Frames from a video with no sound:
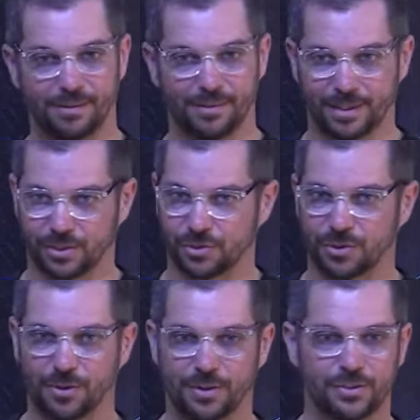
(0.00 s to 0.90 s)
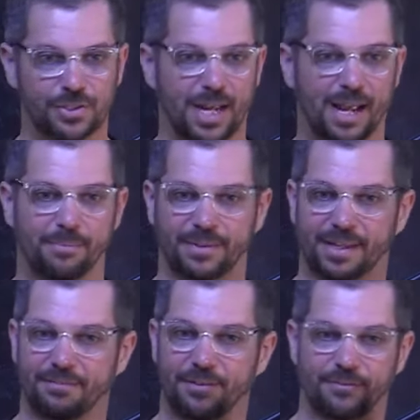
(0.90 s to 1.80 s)
this church. I
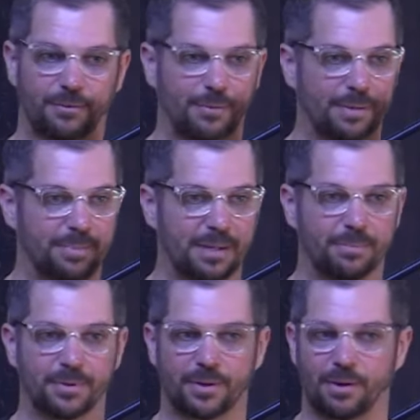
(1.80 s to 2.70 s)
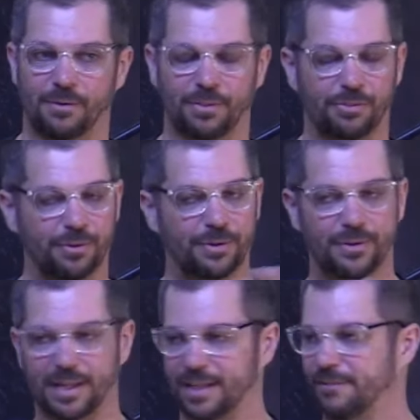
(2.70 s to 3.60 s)
believe it for what people are going through
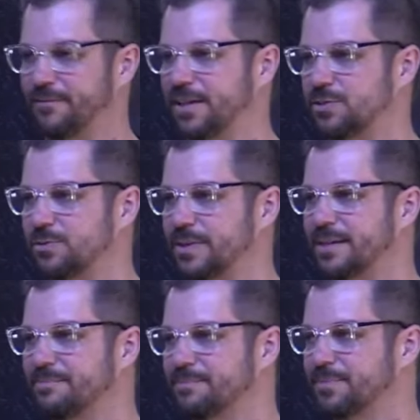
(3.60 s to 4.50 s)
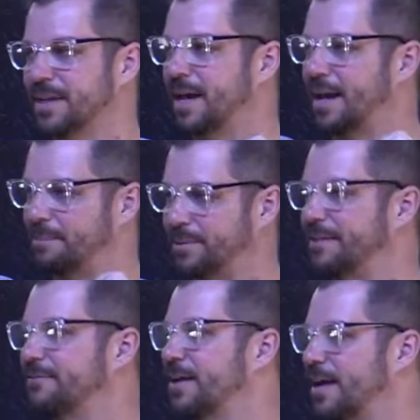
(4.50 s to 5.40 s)
individually. I
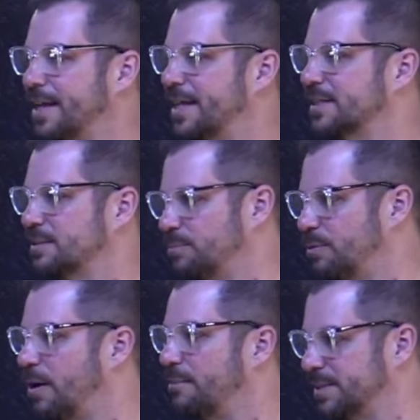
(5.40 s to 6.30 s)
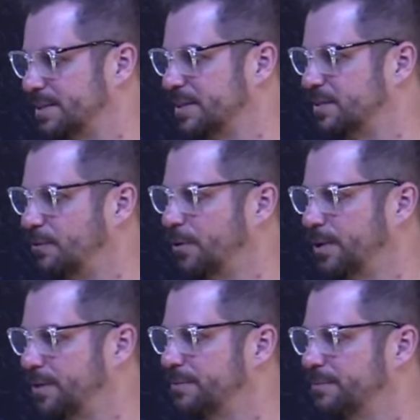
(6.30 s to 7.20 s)
believe God has some promises for
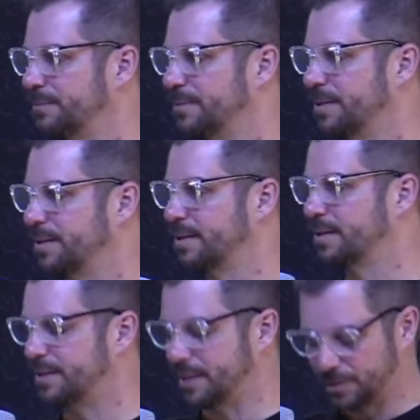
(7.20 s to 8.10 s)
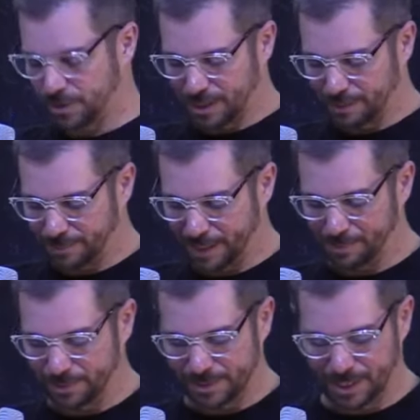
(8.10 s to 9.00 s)
you that you're going to be
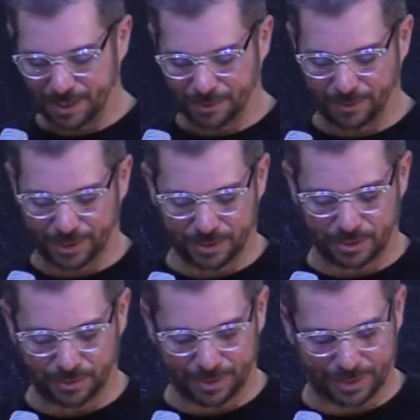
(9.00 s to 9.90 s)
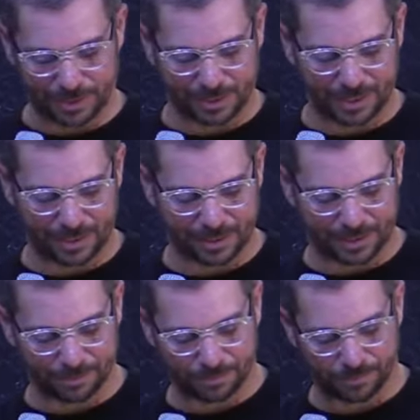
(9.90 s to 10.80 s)
able to enter into in this
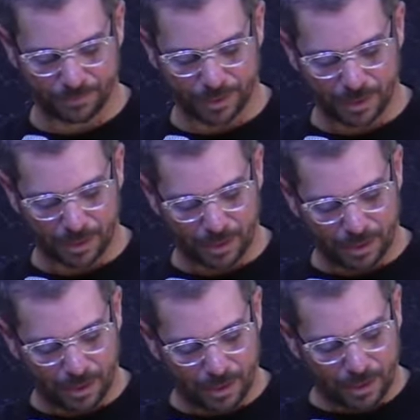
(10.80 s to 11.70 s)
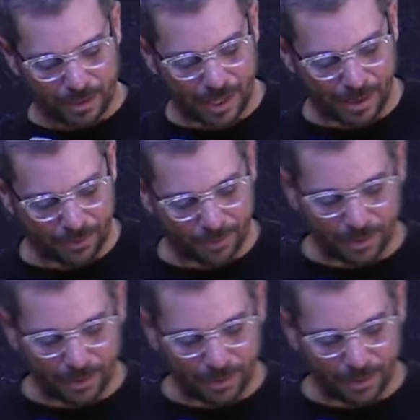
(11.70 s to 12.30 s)
season. Now,